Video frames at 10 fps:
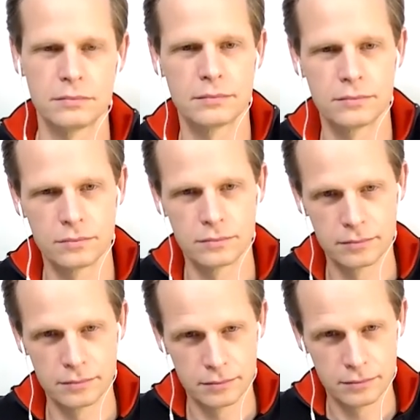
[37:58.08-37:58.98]

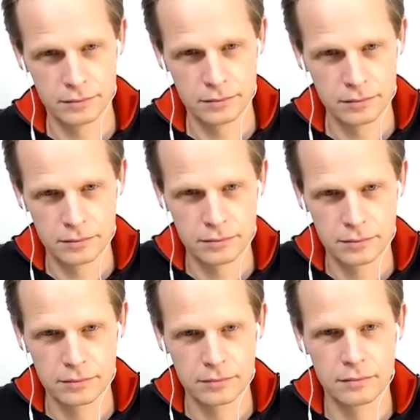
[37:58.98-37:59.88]

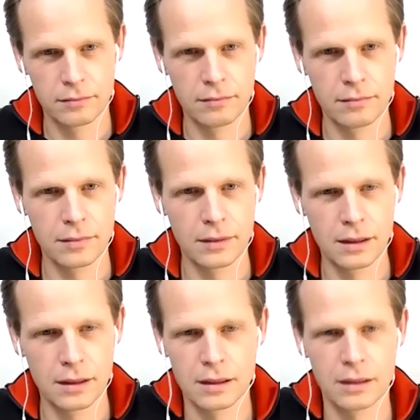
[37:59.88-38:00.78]

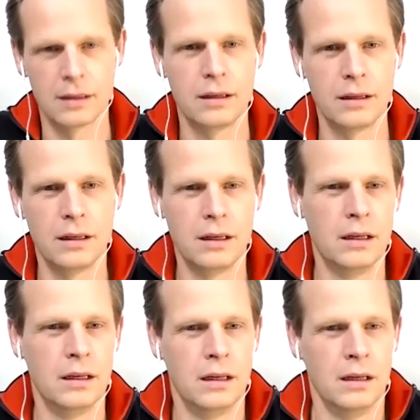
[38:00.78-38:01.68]

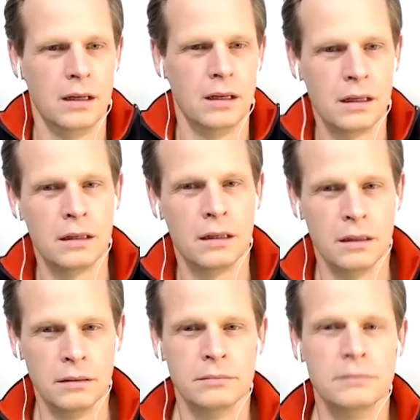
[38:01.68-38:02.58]

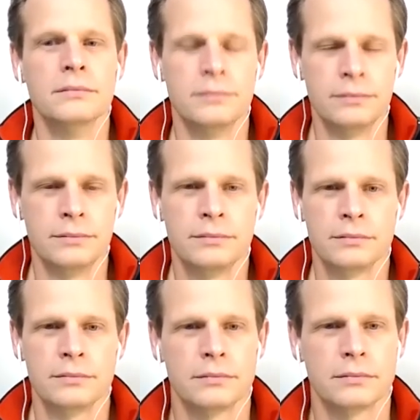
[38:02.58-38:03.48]

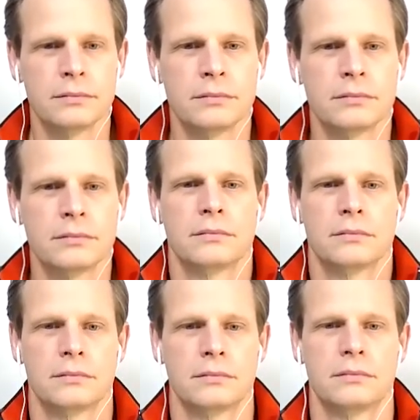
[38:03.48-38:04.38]

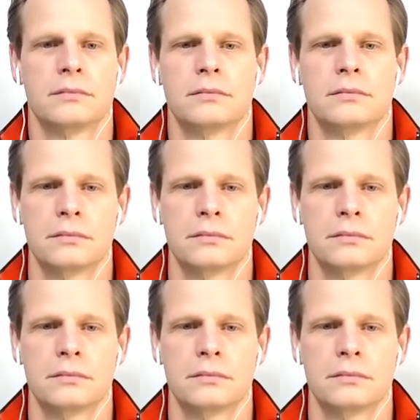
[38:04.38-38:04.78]
This person isn't speaking.